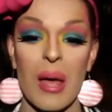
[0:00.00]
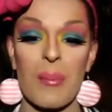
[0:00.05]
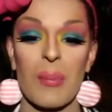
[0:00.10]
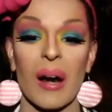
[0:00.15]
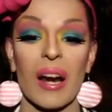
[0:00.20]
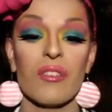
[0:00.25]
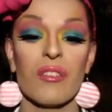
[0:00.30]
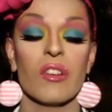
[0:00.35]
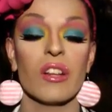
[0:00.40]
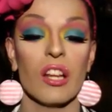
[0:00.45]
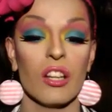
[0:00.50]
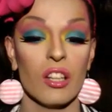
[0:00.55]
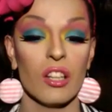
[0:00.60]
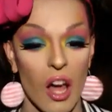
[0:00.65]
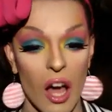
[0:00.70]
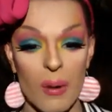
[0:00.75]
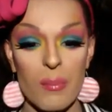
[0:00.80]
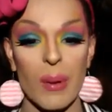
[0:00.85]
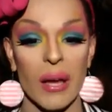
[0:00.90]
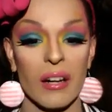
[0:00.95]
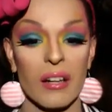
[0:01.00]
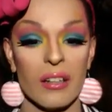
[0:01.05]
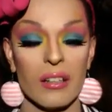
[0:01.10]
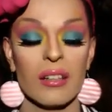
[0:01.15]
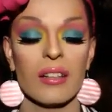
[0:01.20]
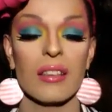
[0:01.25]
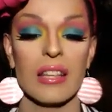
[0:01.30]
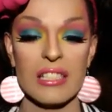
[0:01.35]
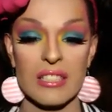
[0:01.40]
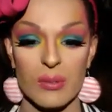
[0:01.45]
but I feel a lot
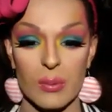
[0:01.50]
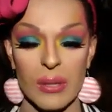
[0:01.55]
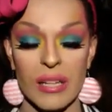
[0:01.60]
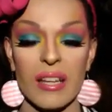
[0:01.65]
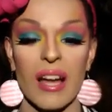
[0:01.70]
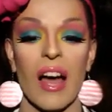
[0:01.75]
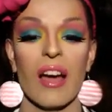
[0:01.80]
better this week.